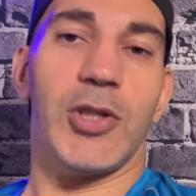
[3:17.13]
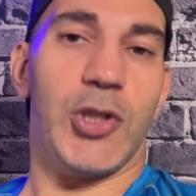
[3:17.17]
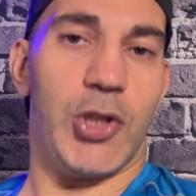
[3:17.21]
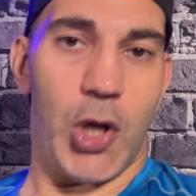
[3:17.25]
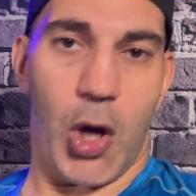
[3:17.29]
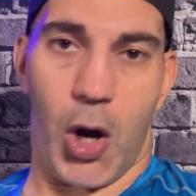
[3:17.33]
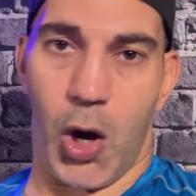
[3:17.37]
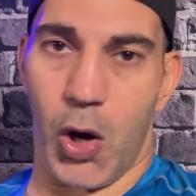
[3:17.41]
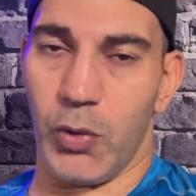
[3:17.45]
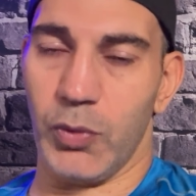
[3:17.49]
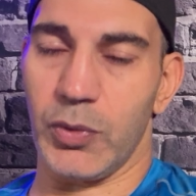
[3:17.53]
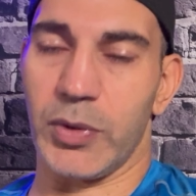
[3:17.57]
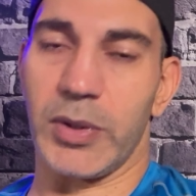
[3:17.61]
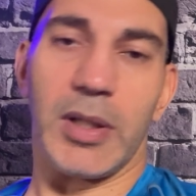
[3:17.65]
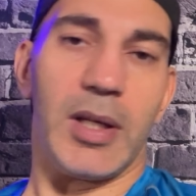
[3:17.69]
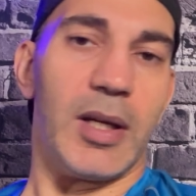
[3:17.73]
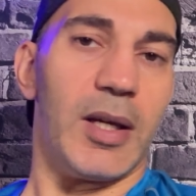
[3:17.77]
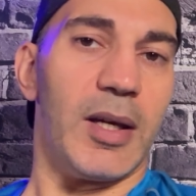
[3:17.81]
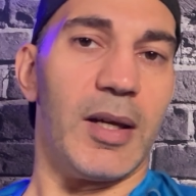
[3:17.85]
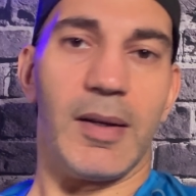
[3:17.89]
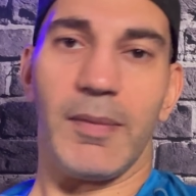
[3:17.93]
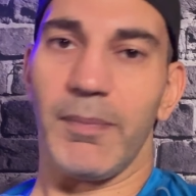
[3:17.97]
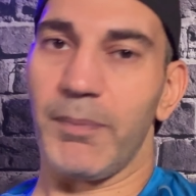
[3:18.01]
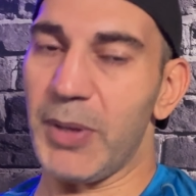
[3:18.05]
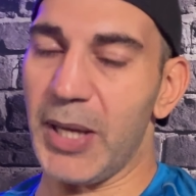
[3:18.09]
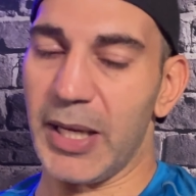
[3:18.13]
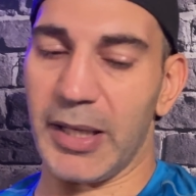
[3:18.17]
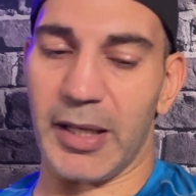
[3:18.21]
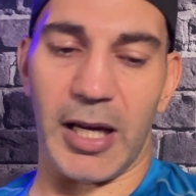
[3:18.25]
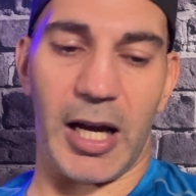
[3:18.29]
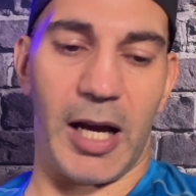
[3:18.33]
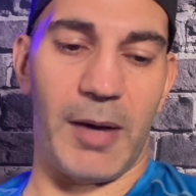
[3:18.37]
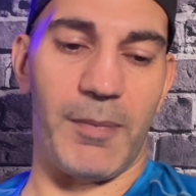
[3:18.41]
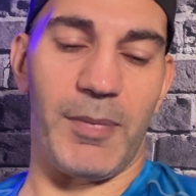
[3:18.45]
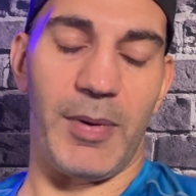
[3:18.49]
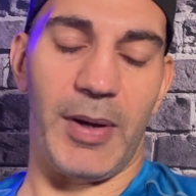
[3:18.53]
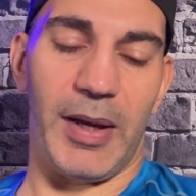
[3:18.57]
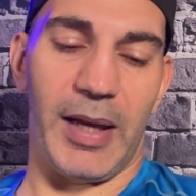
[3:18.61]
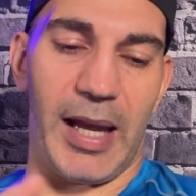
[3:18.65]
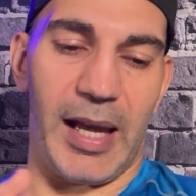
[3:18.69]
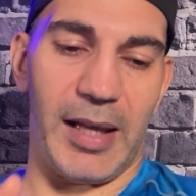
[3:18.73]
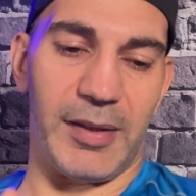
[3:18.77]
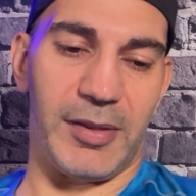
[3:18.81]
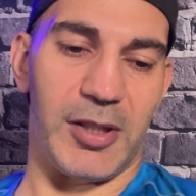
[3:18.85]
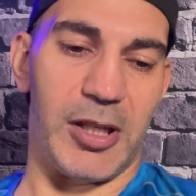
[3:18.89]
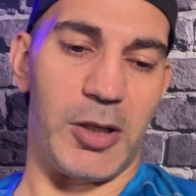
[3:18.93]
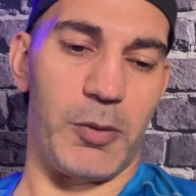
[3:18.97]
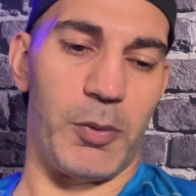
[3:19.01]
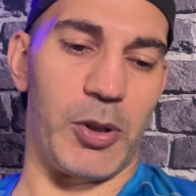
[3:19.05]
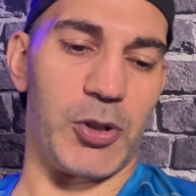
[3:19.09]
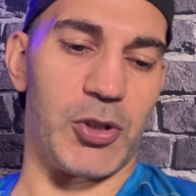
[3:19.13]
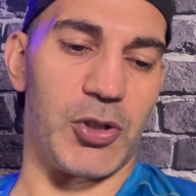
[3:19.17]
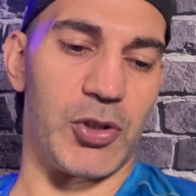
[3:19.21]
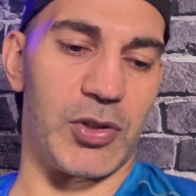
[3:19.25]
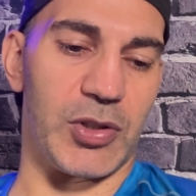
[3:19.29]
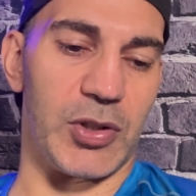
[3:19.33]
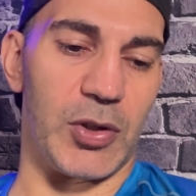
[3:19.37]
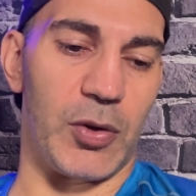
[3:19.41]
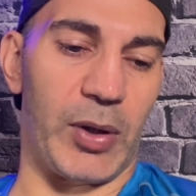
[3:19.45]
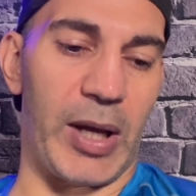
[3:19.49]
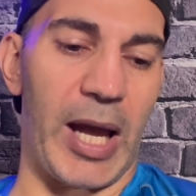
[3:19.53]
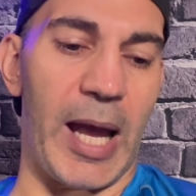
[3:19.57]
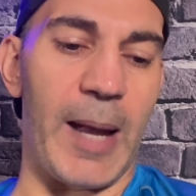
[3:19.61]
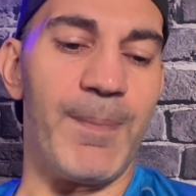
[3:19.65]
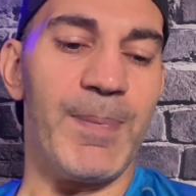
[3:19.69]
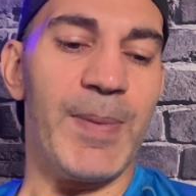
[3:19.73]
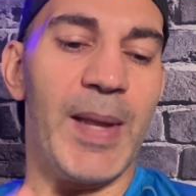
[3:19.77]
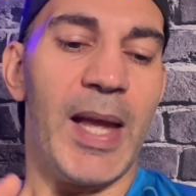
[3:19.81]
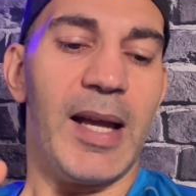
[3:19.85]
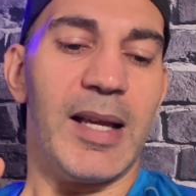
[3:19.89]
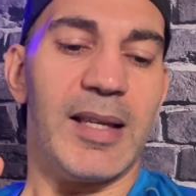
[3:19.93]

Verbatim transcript: don't pick up Anthony Richardson, okay?